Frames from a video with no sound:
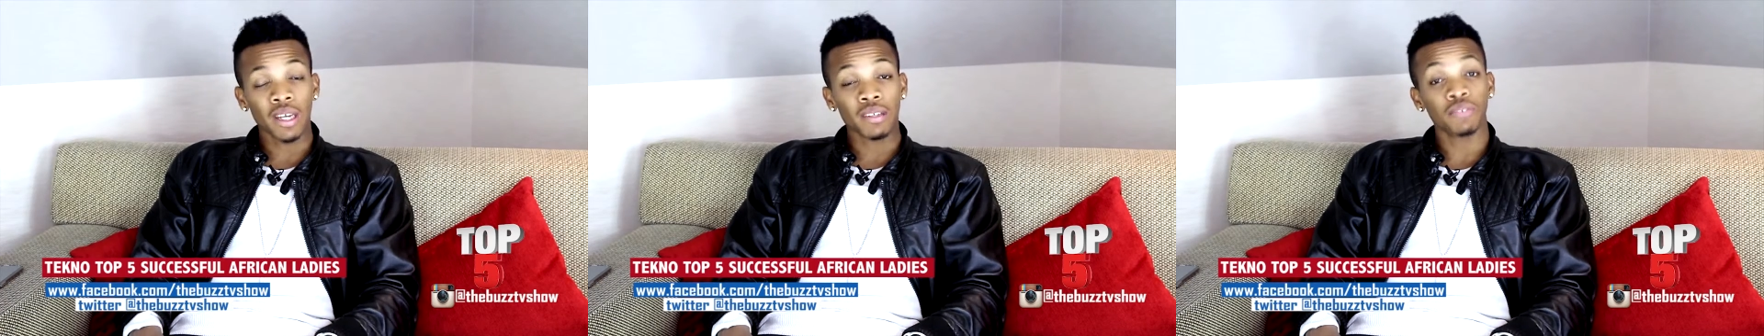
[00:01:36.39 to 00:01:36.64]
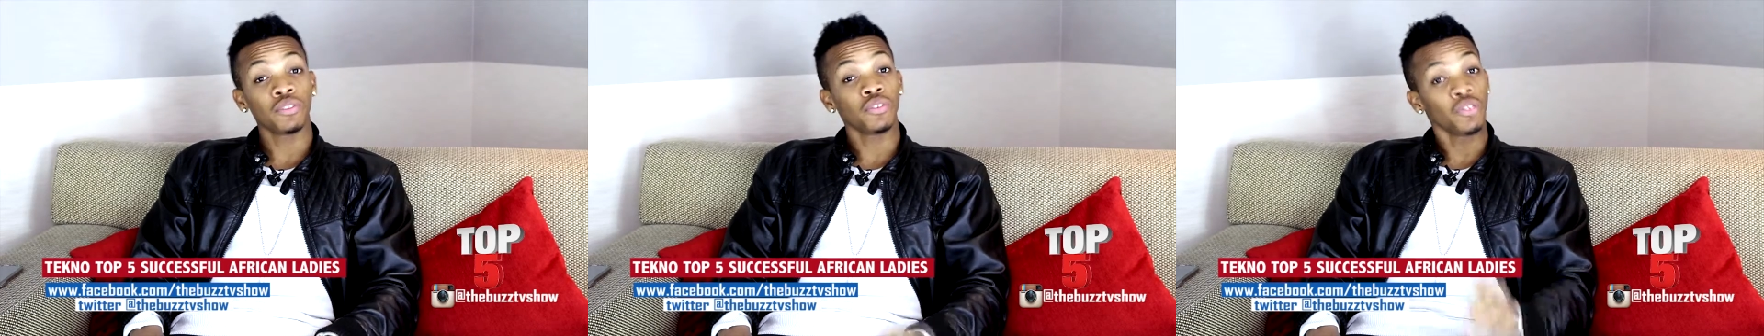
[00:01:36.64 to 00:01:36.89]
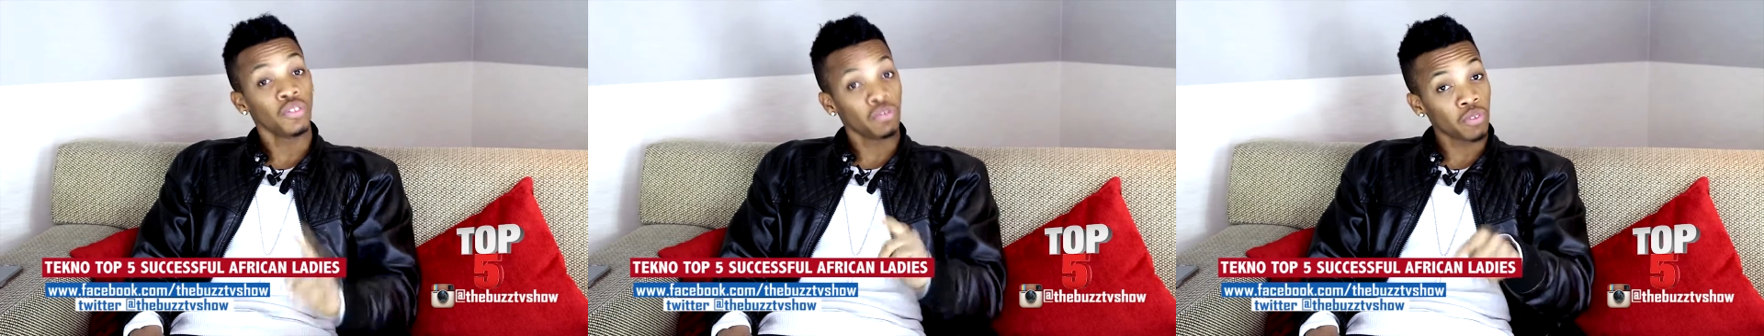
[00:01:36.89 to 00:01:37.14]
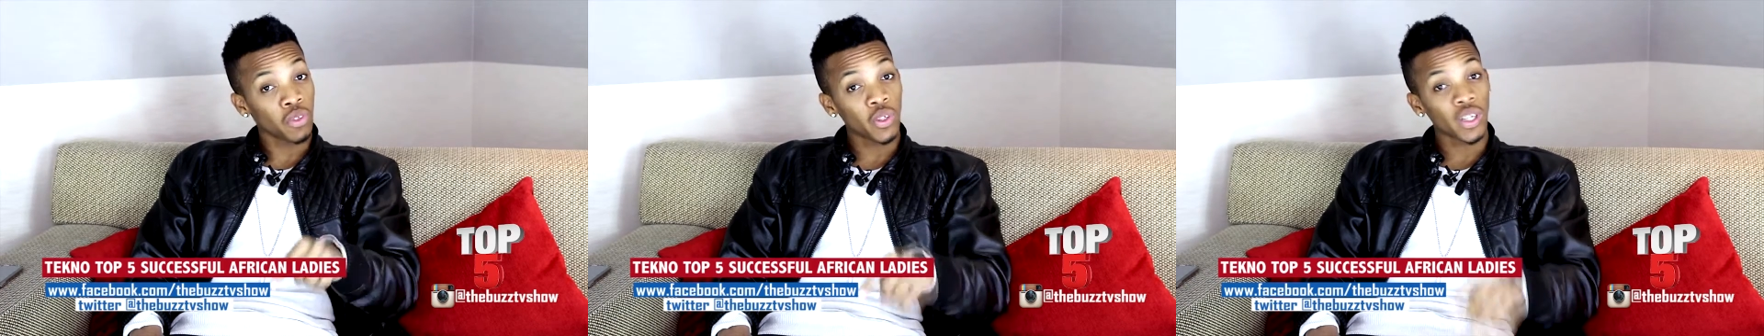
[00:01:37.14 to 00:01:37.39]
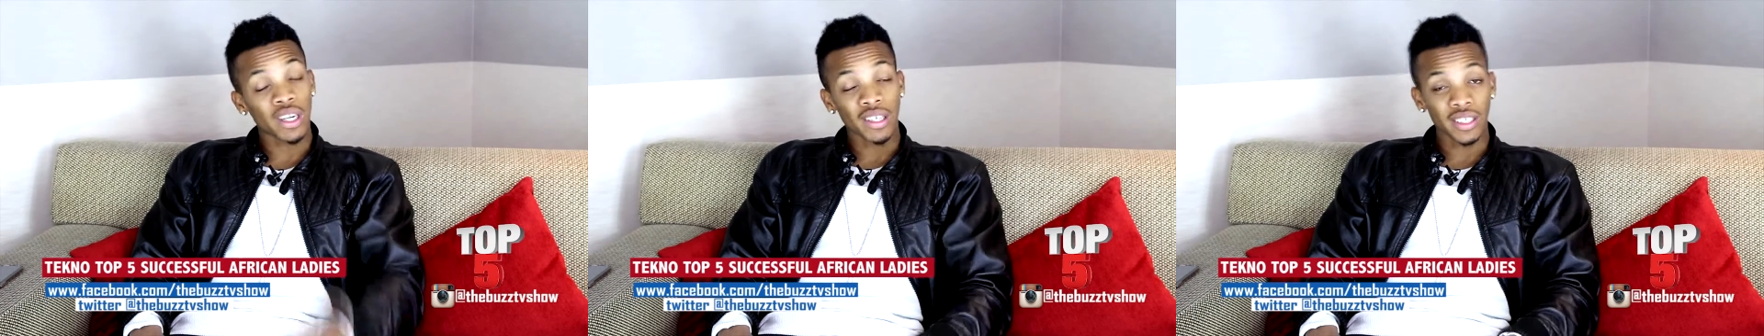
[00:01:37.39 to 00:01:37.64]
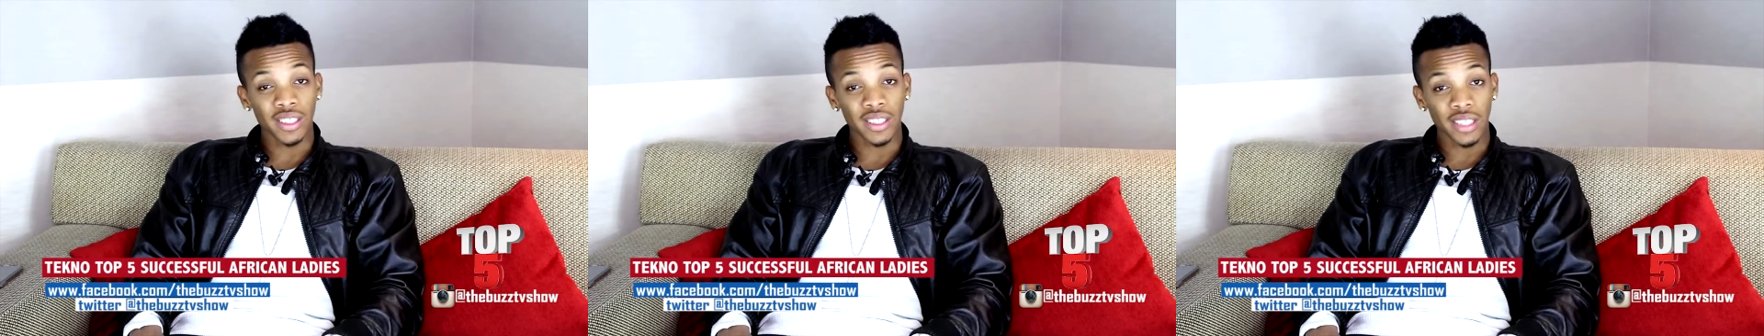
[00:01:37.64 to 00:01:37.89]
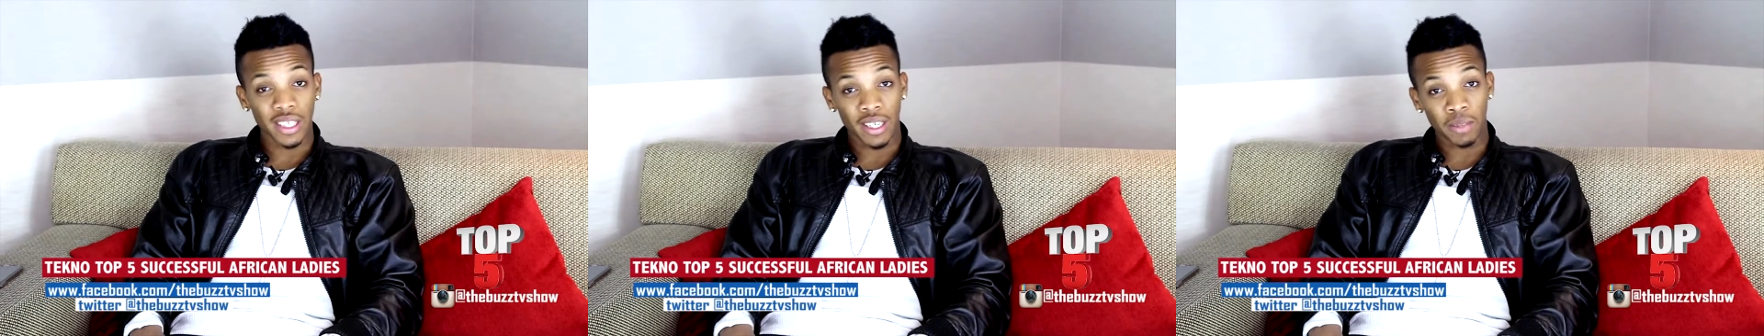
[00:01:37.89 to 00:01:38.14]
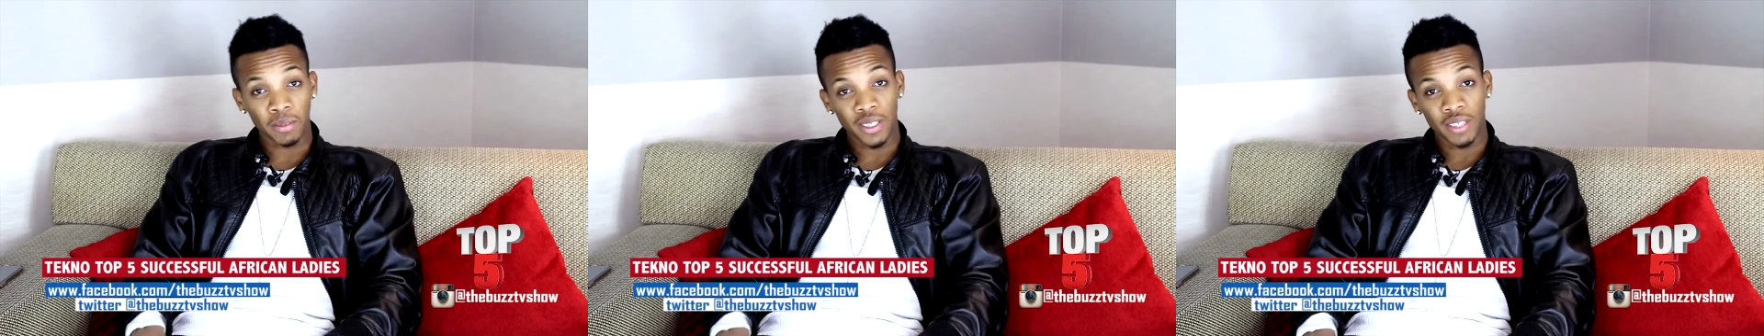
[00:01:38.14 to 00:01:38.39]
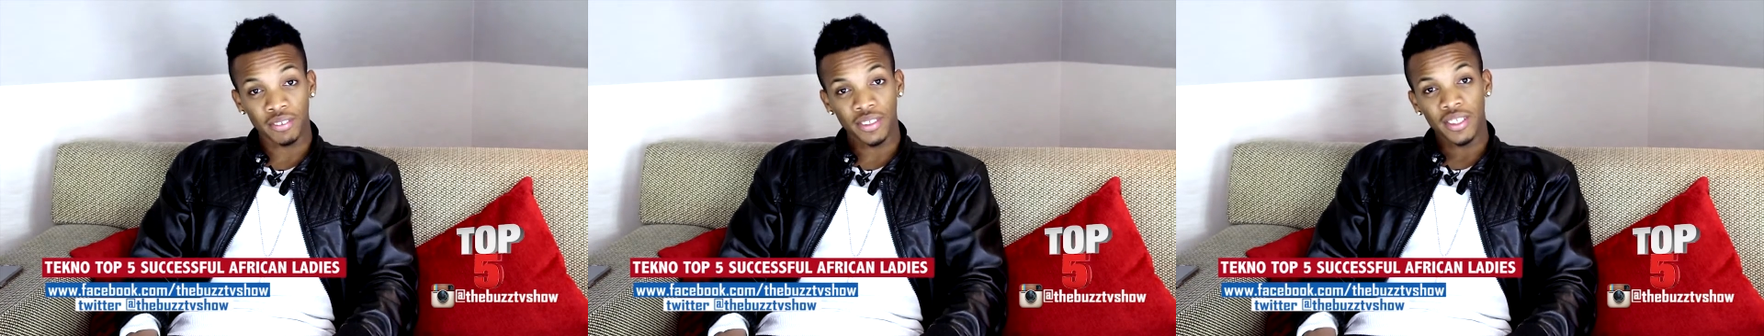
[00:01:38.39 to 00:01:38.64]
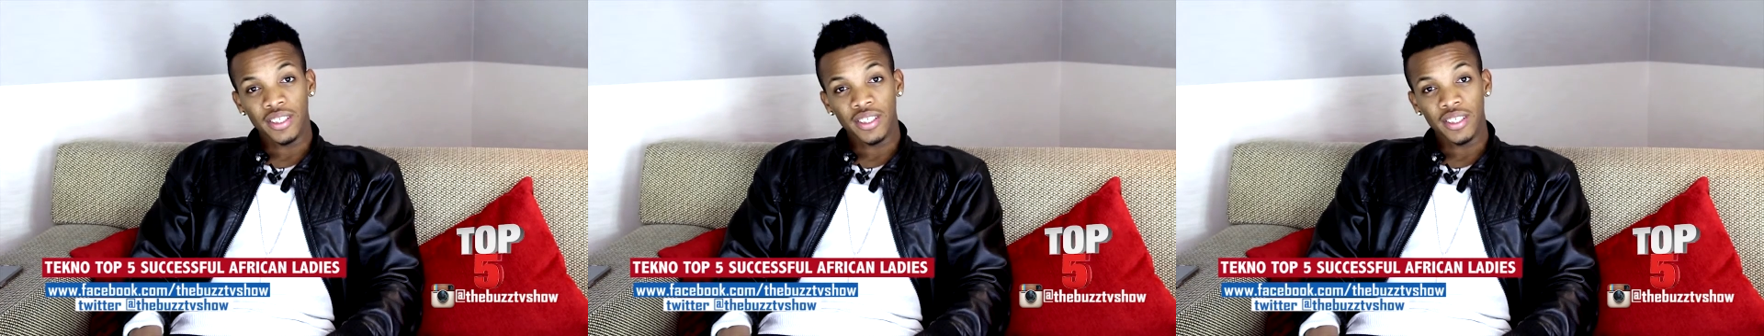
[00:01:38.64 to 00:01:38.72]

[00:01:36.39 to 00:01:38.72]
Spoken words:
I even follow her on Instagram self.